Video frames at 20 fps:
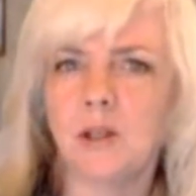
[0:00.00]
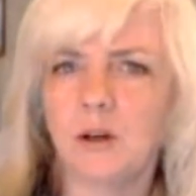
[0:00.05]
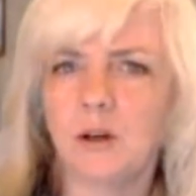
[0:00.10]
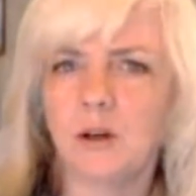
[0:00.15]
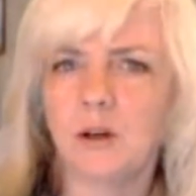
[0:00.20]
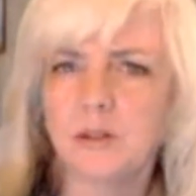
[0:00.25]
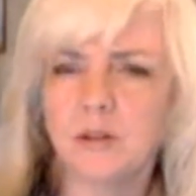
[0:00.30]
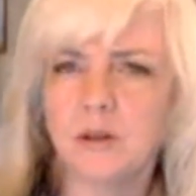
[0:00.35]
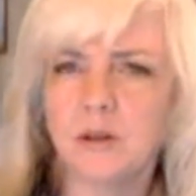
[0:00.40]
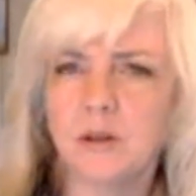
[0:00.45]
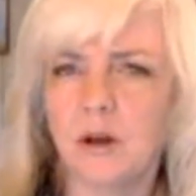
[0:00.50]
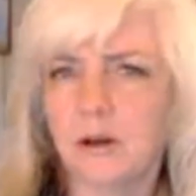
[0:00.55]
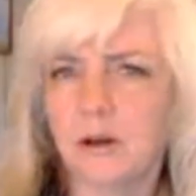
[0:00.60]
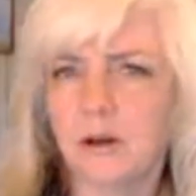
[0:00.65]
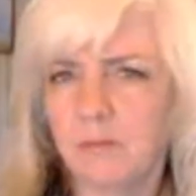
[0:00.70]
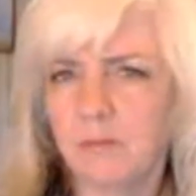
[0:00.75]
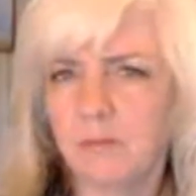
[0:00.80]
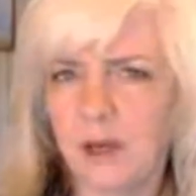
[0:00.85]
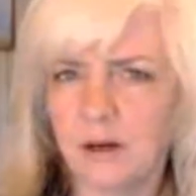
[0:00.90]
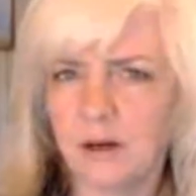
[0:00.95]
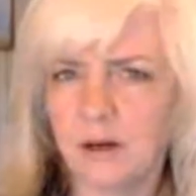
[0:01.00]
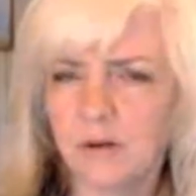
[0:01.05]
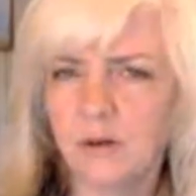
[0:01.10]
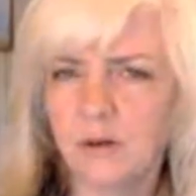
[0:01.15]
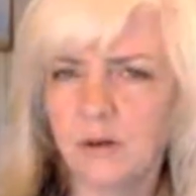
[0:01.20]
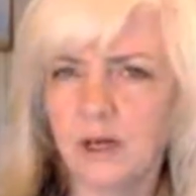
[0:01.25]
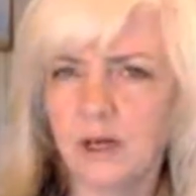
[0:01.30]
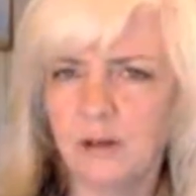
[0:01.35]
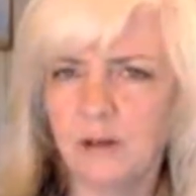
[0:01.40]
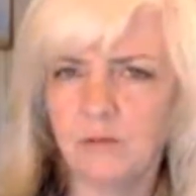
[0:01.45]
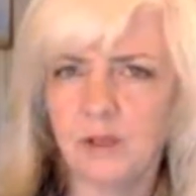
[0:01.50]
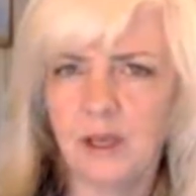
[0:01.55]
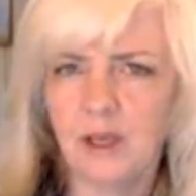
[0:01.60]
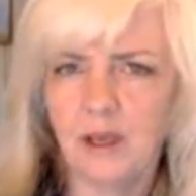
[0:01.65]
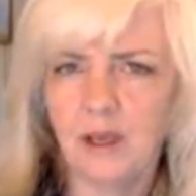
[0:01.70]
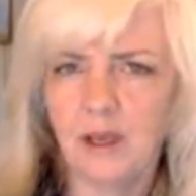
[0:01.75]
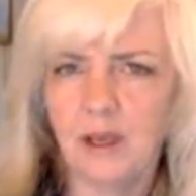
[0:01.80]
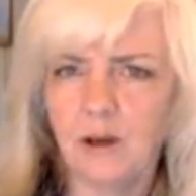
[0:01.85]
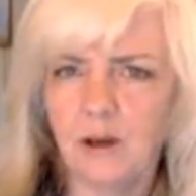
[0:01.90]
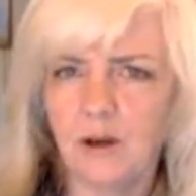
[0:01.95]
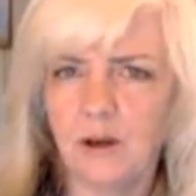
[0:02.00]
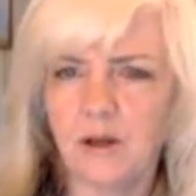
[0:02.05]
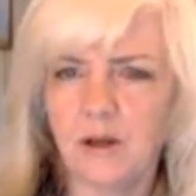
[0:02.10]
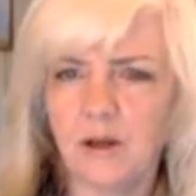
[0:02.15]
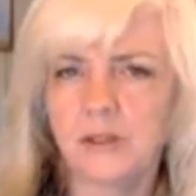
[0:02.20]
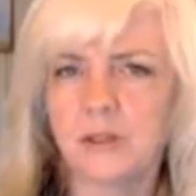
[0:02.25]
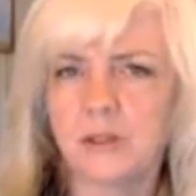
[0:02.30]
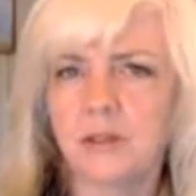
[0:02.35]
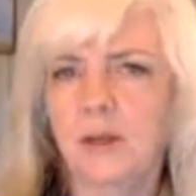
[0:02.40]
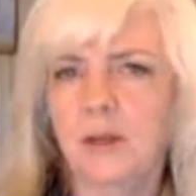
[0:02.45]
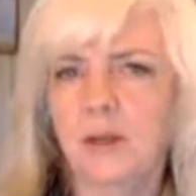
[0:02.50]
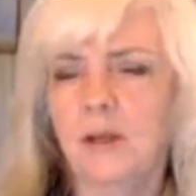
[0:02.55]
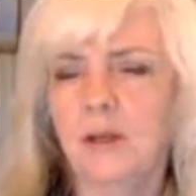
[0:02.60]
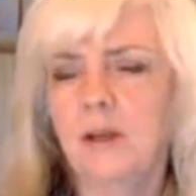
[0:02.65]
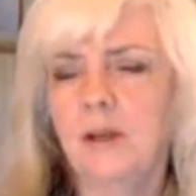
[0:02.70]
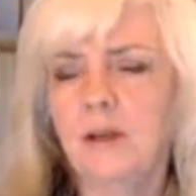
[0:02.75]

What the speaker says: She also talked about creative chaos.